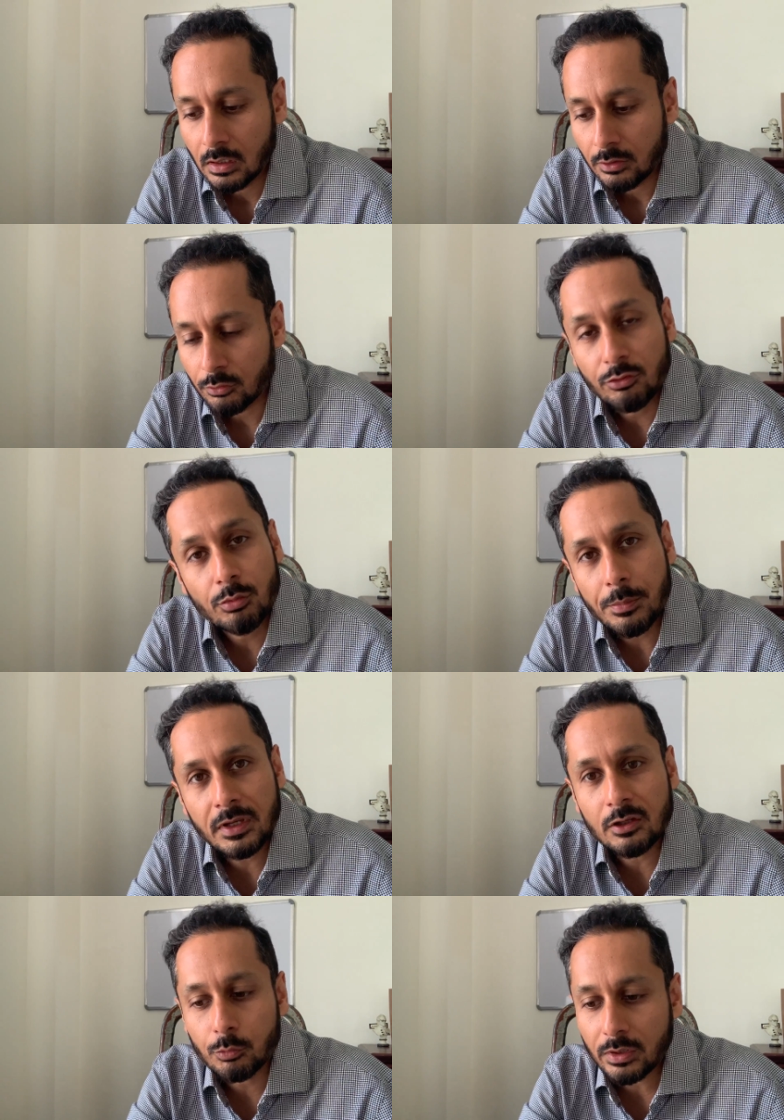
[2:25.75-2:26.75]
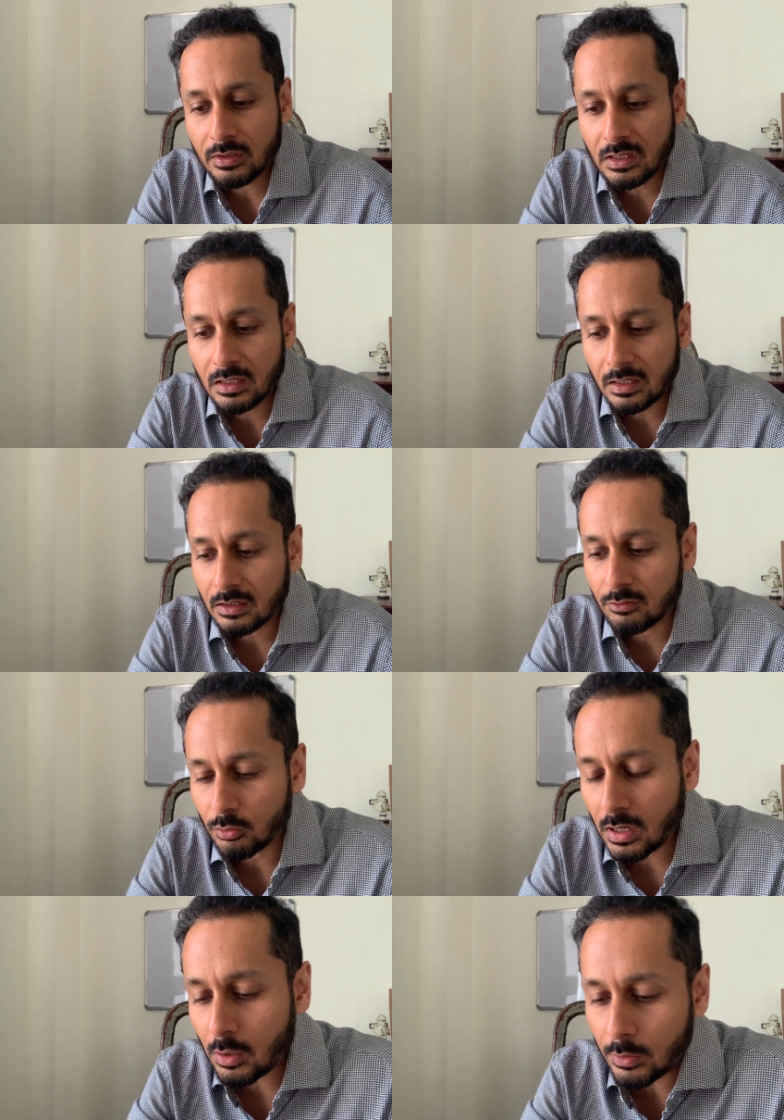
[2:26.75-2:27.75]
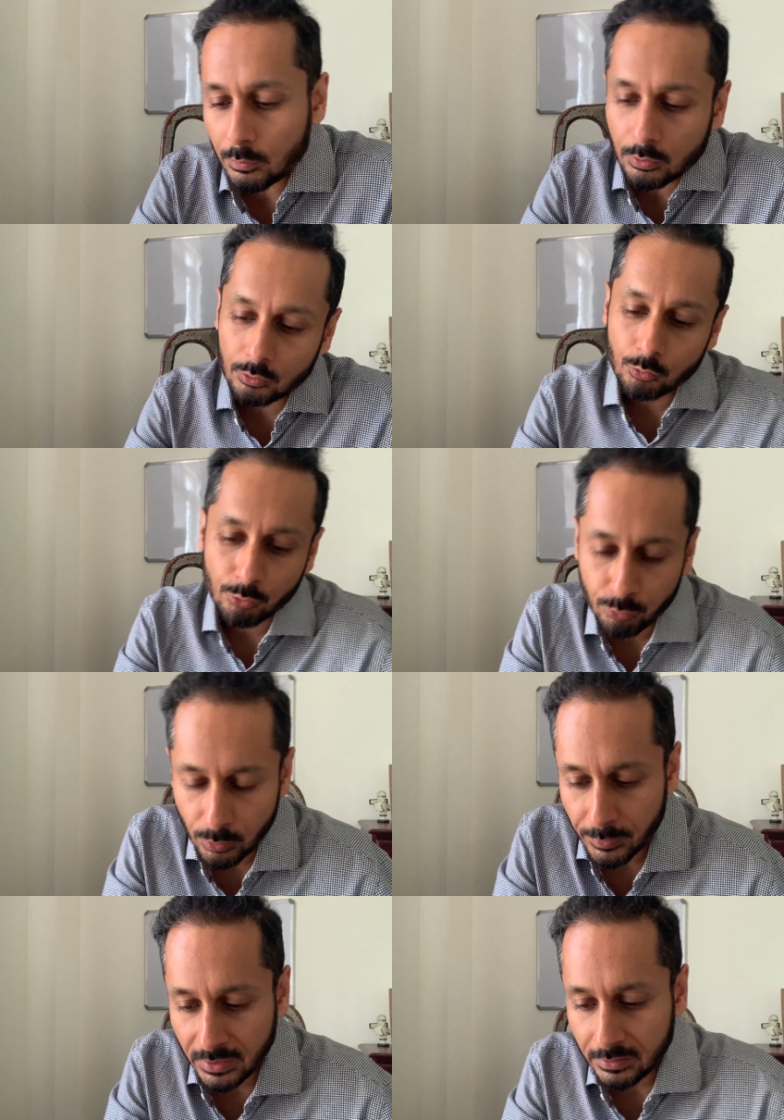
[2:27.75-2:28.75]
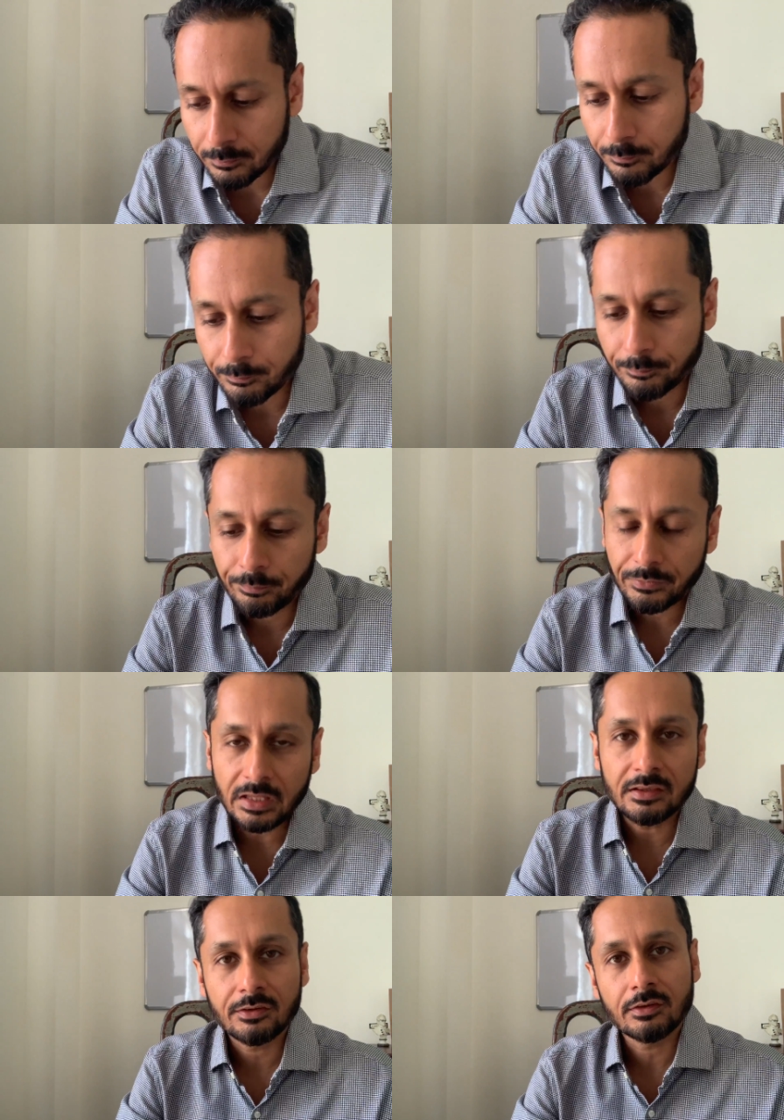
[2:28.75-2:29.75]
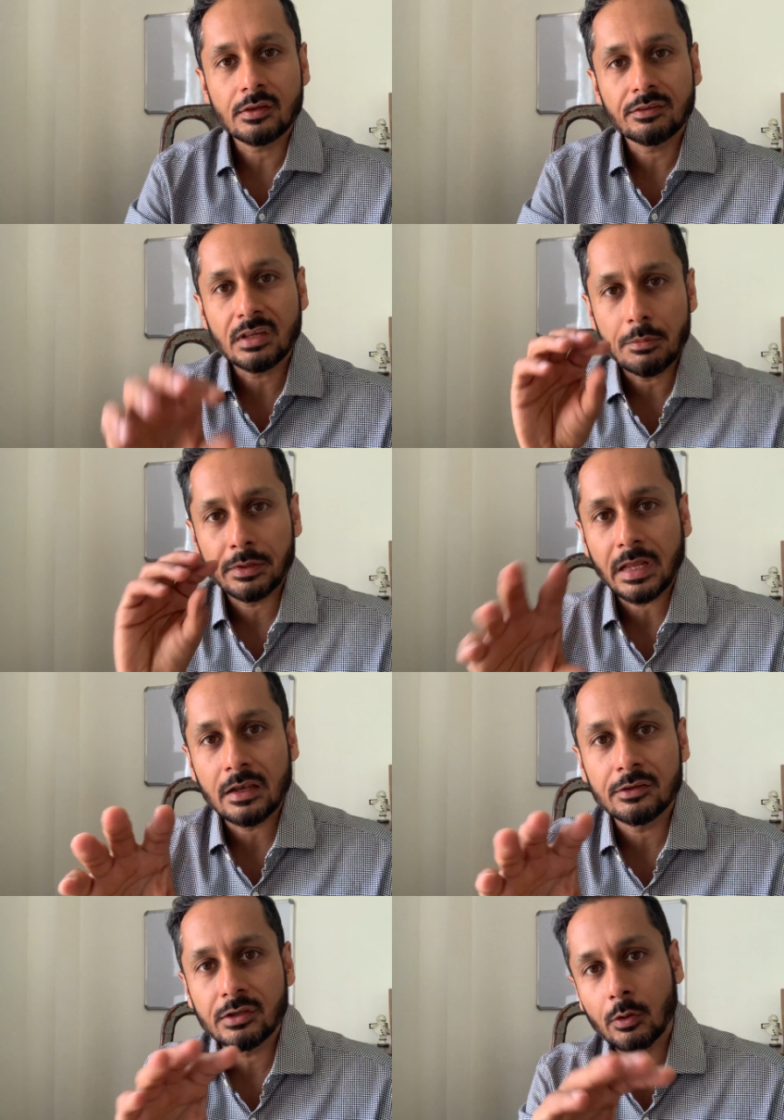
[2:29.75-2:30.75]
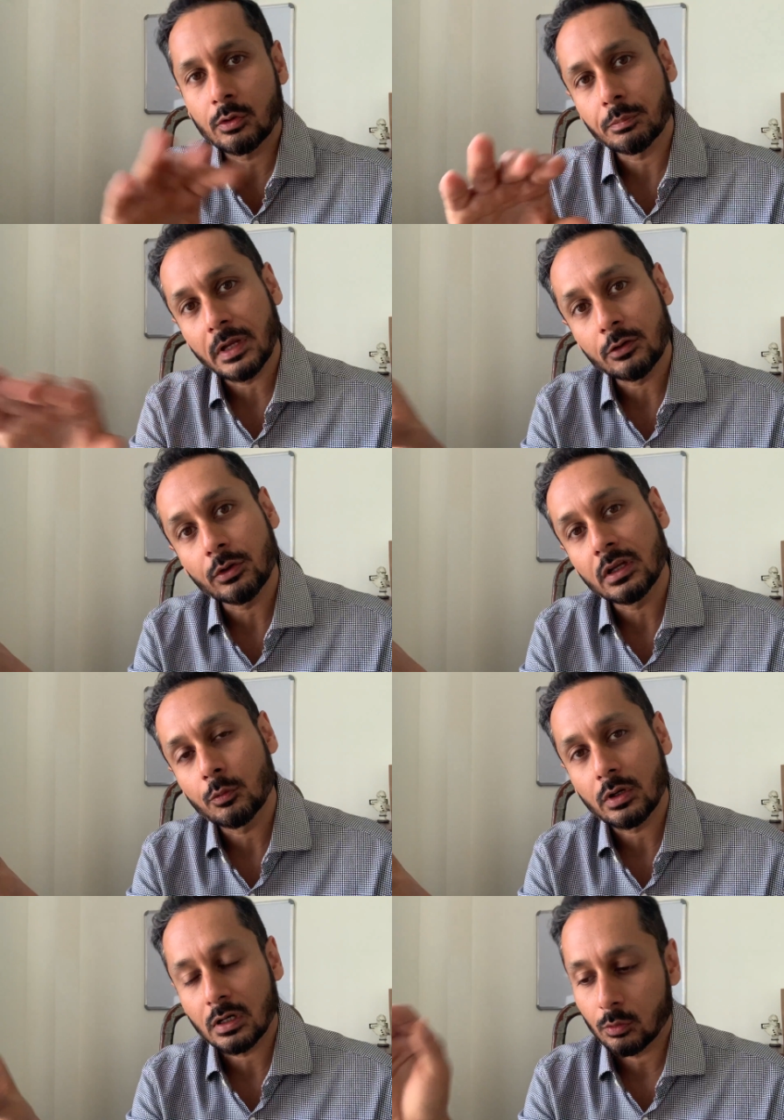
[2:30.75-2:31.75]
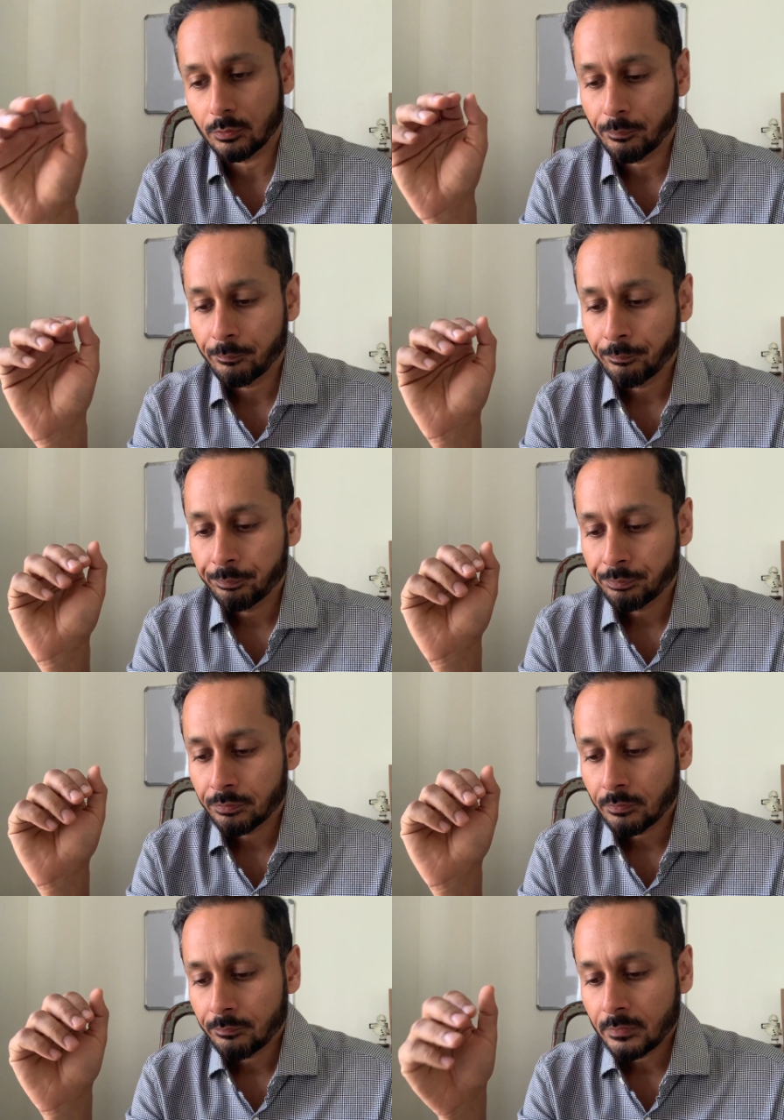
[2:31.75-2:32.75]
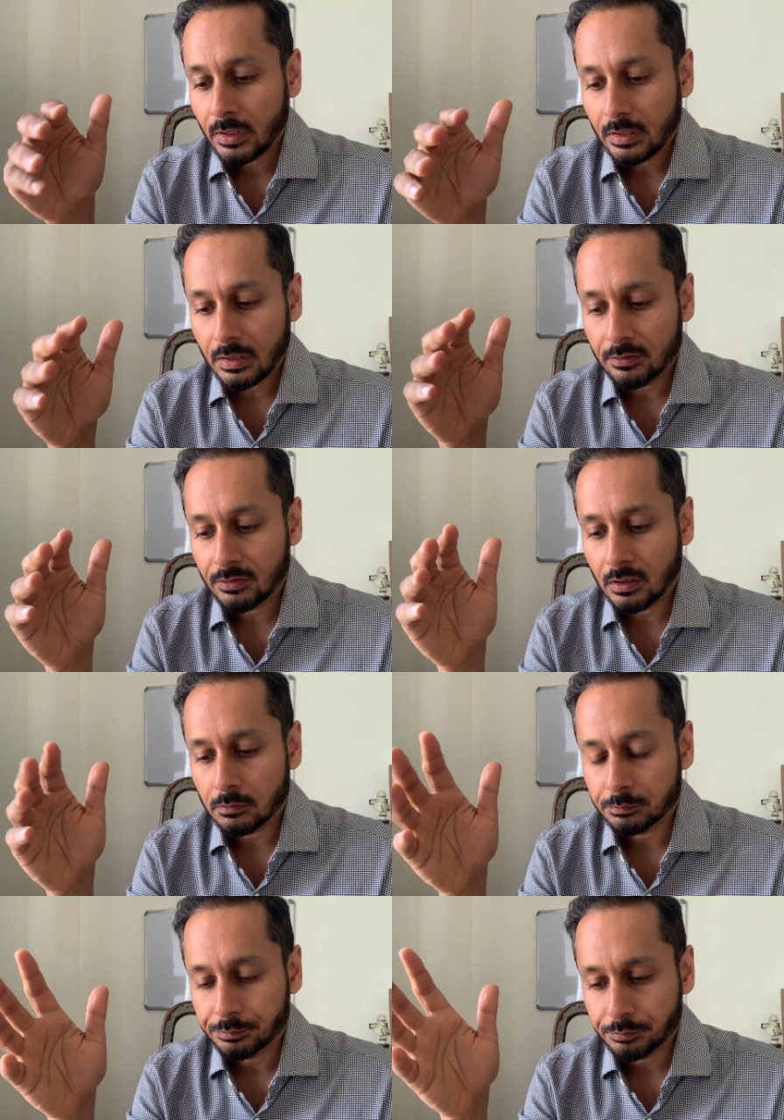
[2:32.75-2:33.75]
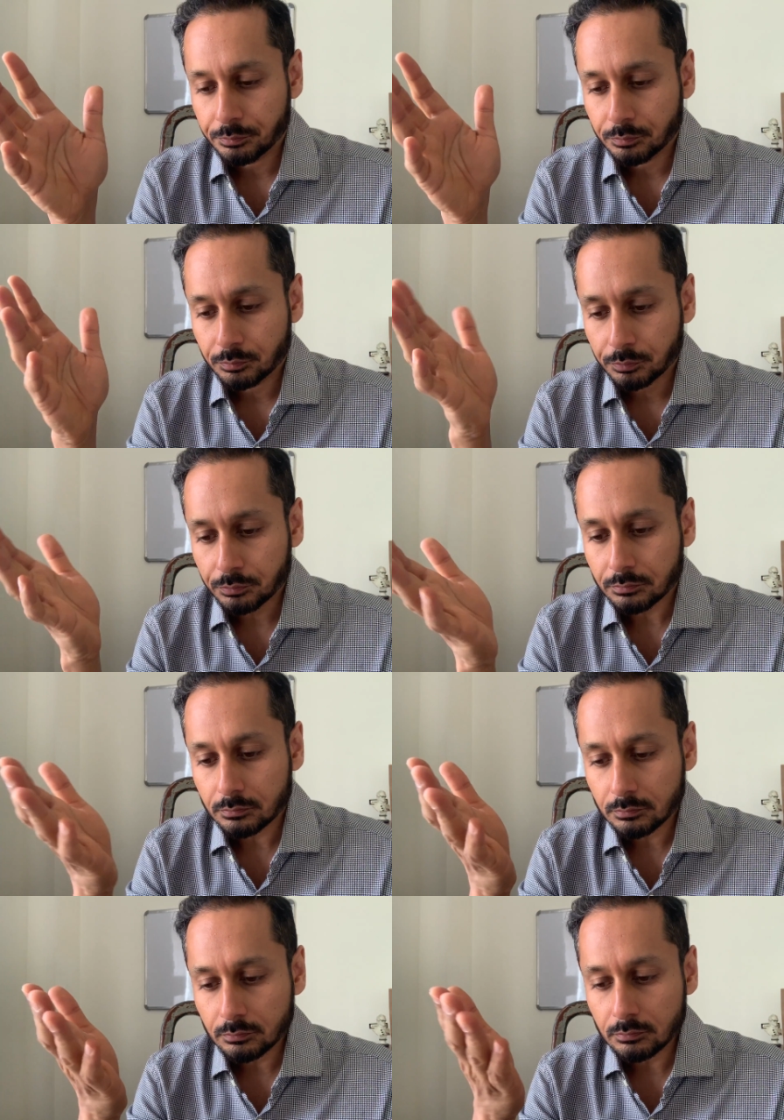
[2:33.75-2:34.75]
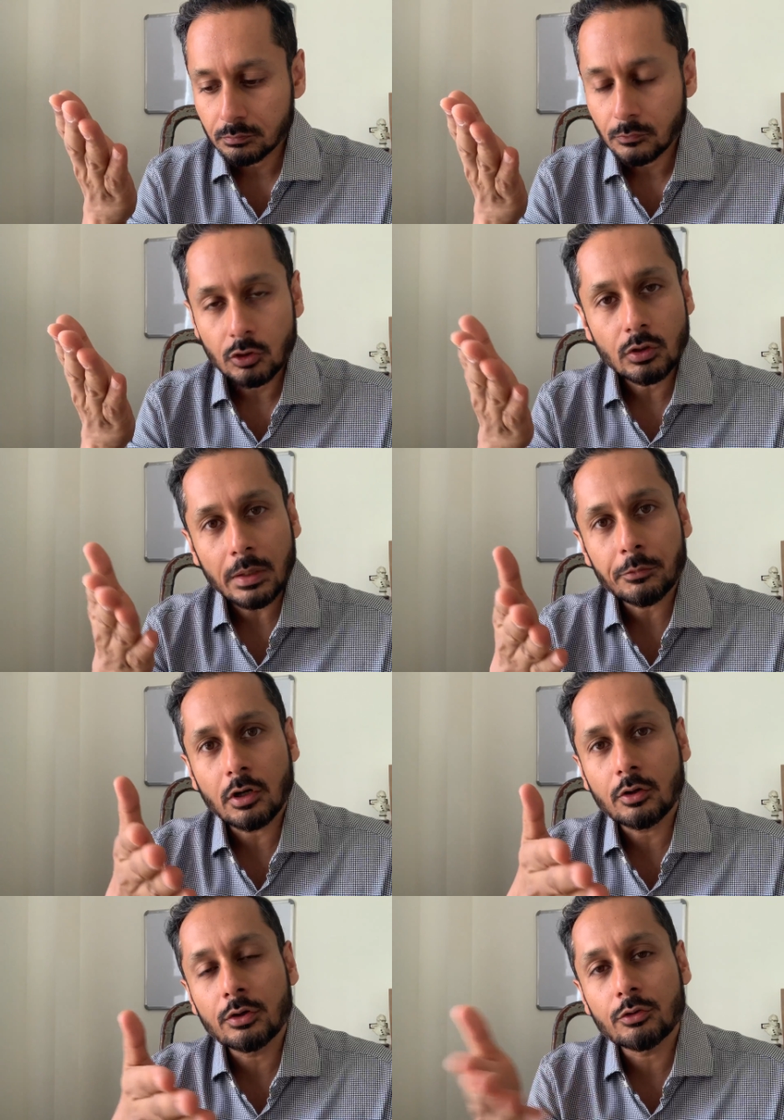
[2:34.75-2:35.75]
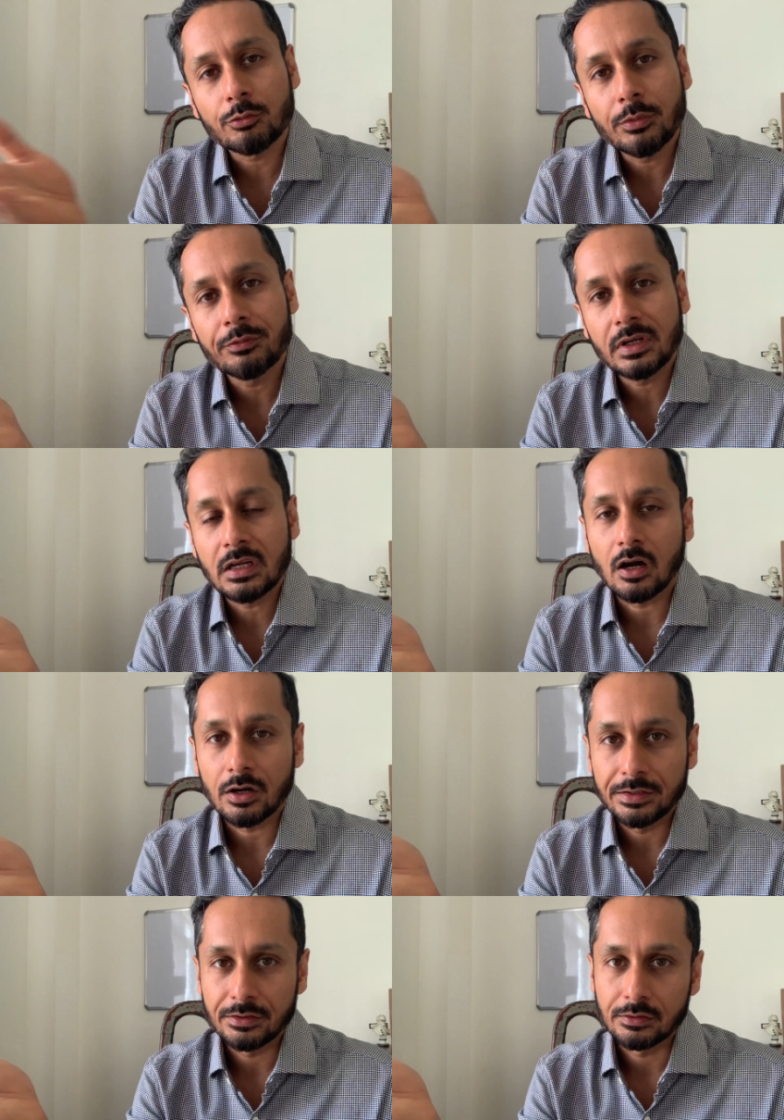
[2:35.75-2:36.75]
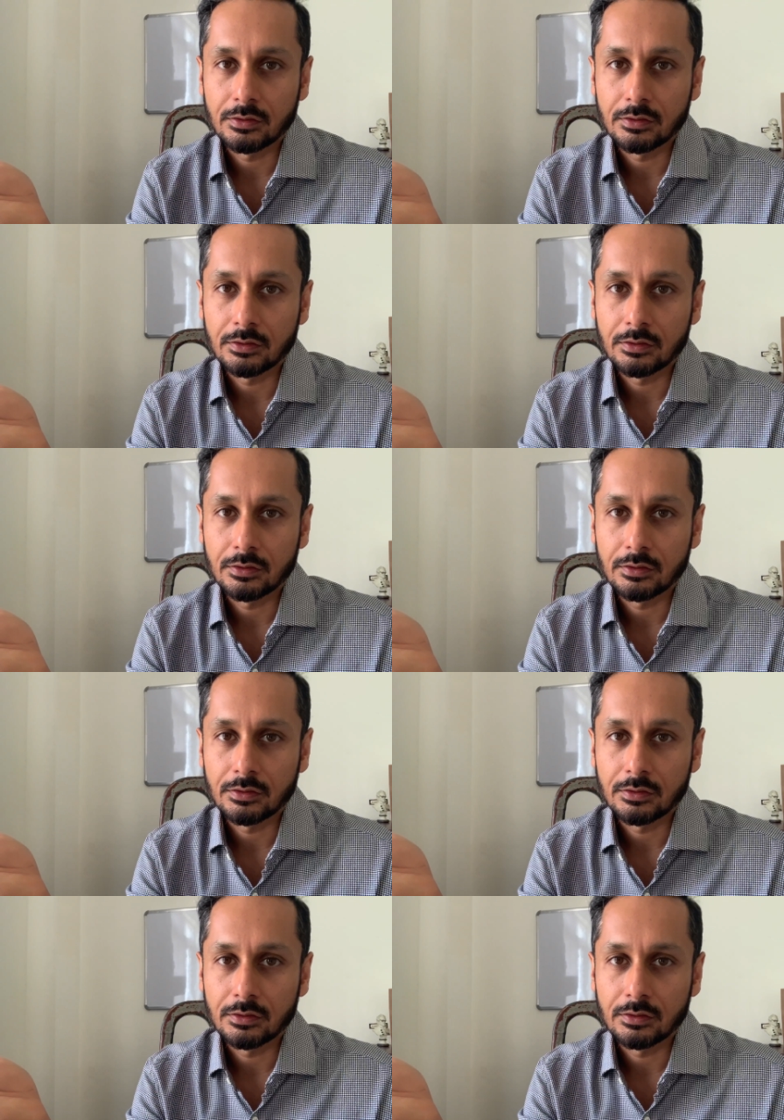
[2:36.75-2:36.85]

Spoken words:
So swimming is one thing. And so how I would do swimming, and this is the same analogy I would apply to any workout, is I'm not going to swim very hard.